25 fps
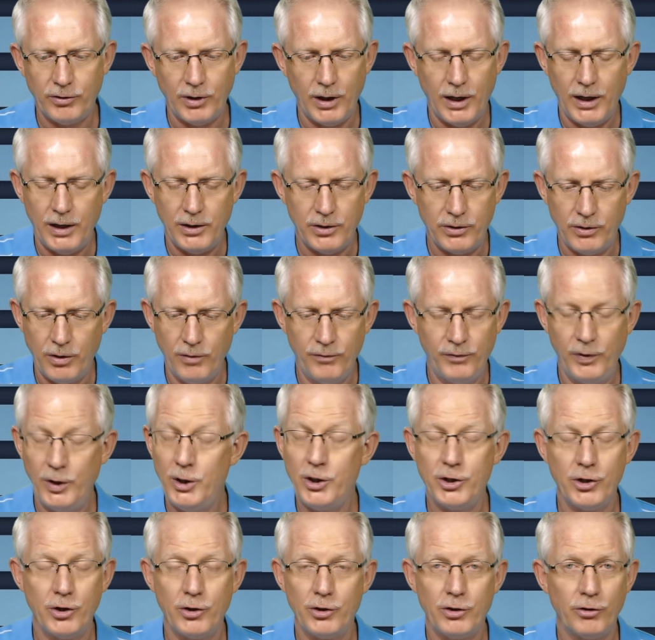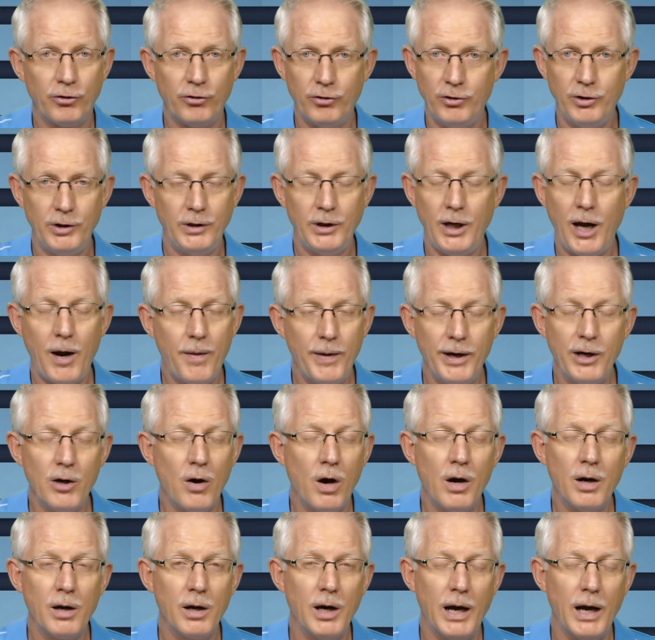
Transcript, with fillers: uh, the vision just carried on.